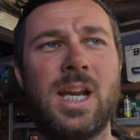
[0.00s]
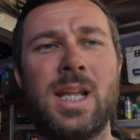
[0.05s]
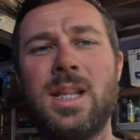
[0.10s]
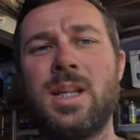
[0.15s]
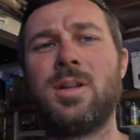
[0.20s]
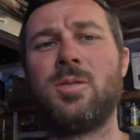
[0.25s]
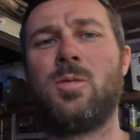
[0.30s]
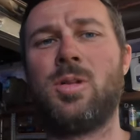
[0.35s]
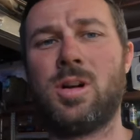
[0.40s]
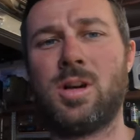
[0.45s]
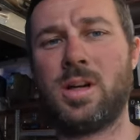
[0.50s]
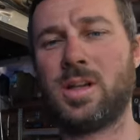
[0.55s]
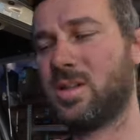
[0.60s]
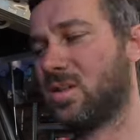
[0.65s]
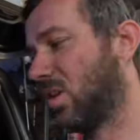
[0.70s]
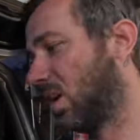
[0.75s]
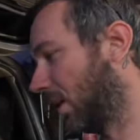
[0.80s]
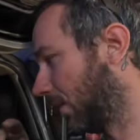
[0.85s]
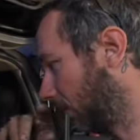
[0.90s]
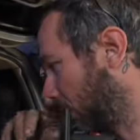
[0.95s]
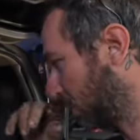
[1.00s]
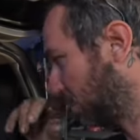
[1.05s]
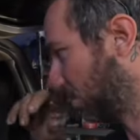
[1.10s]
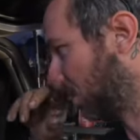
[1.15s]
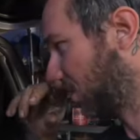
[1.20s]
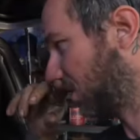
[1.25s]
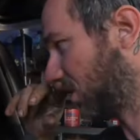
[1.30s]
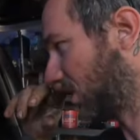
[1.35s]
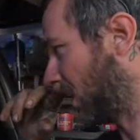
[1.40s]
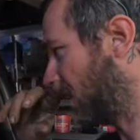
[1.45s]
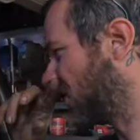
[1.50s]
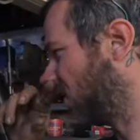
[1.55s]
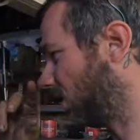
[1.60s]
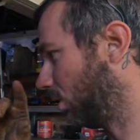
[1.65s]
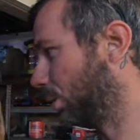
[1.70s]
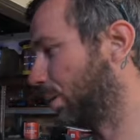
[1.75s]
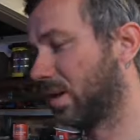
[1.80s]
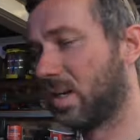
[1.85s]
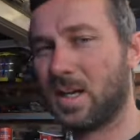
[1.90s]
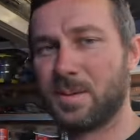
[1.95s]
And then the wiring side of it's pretty
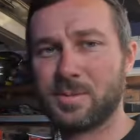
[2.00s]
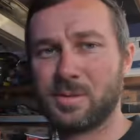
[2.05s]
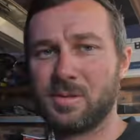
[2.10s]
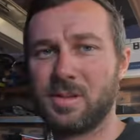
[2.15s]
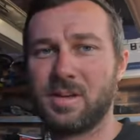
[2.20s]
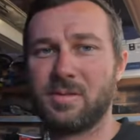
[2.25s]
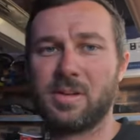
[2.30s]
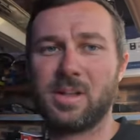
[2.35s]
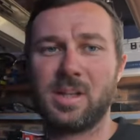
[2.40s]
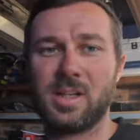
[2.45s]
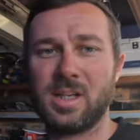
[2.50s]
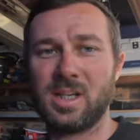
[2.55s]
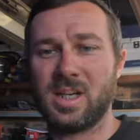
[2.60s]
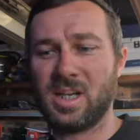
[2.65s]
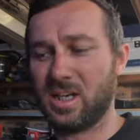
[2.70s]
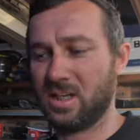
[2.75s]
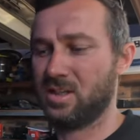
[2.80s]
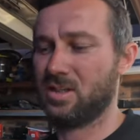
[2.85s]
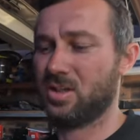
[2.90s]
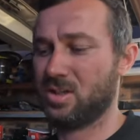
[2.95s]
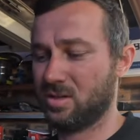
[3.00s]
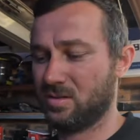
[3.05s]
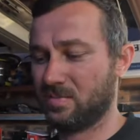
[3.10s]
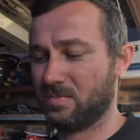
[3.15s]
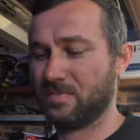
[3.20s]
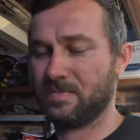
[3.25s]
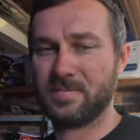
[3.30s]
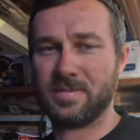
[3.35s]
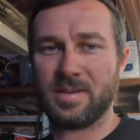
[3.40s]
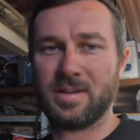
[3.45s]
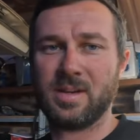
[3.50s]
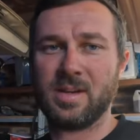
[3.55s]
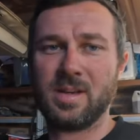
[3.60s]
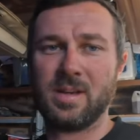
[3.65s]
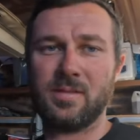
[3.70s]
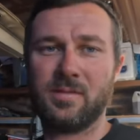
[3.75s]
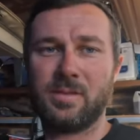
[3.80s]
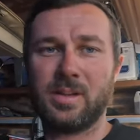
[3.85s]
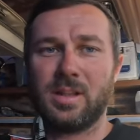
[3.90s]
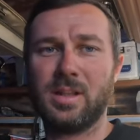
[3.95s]
straightforward. It comes with everything you need. It's just
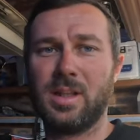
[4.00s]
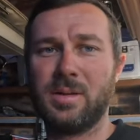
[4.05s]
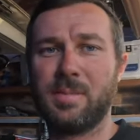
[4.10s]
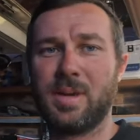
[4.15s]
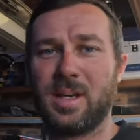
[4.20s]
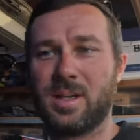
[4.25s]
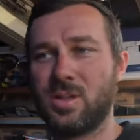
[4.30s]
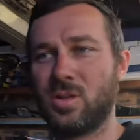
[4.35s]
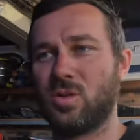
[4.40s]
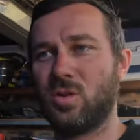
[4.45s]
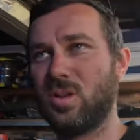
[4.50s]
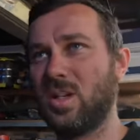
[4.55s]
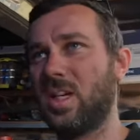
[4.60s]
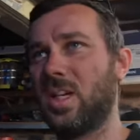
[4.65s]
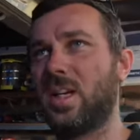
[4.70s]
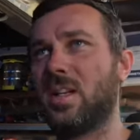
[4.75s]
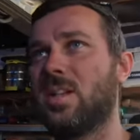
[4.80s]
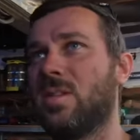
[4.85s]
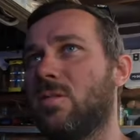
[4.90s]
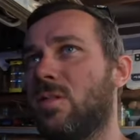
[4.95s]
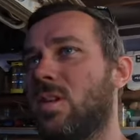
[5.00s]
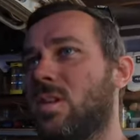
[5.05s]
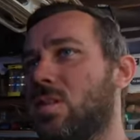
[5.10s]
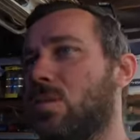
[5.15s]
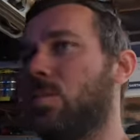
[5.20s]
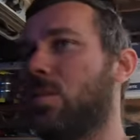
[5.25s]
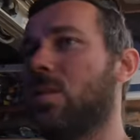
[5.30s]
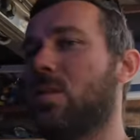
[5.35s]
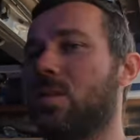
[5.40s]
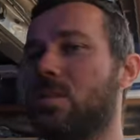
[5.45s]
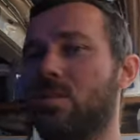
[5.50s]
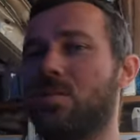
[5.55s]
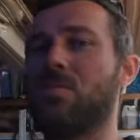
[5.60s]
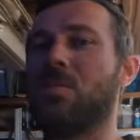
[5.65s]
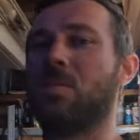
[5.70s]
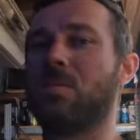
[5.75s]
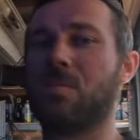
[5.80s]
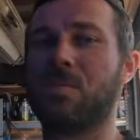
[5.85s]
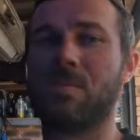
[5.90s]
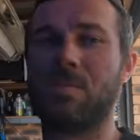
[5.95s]
fiddly making sure you get it in the right spot.
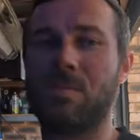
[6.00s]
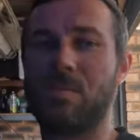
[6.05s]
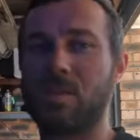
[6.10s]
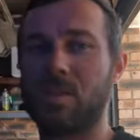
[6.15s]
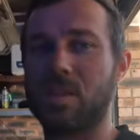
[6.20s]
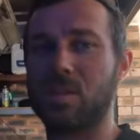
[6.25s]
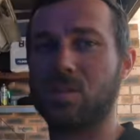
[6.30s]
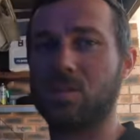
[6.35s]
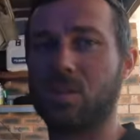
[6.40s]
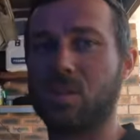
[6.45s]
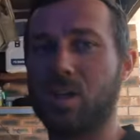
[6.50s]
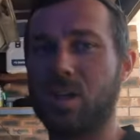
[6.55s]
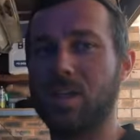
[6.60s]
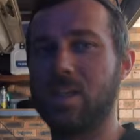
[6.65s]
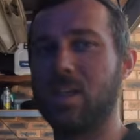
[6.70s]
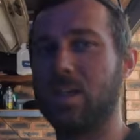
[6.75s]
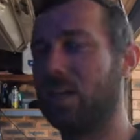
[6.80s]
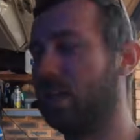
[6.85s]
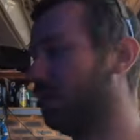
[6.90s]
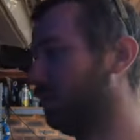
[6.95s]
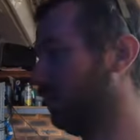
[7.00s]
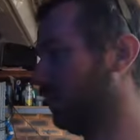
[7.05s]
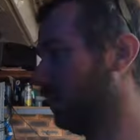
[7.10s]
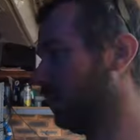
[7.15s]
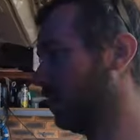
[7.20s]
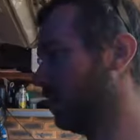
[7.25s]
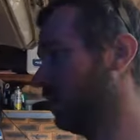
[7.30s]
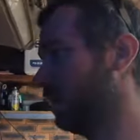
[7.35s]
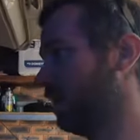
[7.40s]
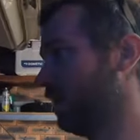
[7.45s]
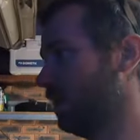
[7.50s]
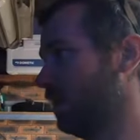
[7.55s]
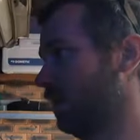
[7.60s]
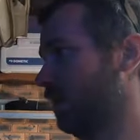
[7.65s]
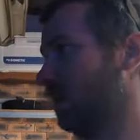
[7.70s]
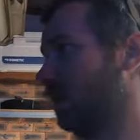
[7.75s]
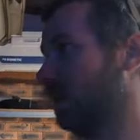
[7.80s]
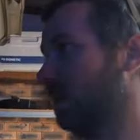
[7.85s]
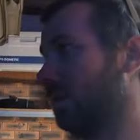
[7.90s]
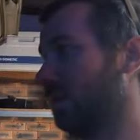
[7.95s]
Well, that's what I did anyway.
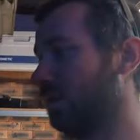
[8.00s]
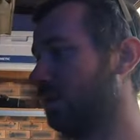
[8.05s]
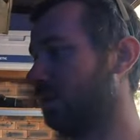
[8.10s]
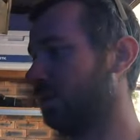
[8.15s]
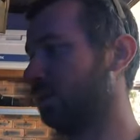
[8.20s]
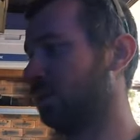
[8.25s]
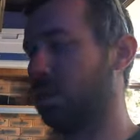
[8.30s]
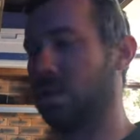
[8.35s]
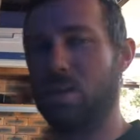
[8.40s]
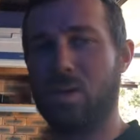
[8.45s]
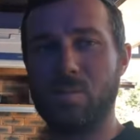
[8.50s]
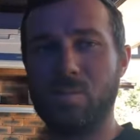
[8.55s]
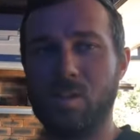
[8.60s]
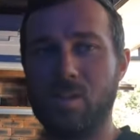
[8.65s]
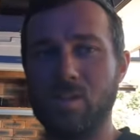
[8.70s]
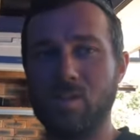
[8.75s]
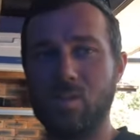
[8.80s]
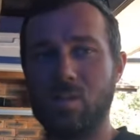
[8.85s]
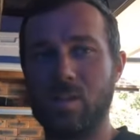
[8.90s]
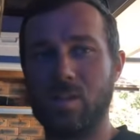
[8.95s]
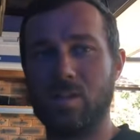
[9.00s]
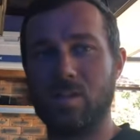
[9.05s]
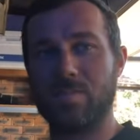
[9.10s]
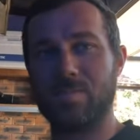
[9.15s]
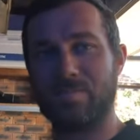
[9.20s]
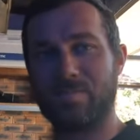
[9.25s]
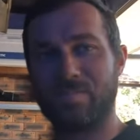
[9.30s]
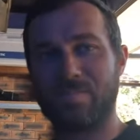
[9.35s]
So yeah, I hope you enjoyed it.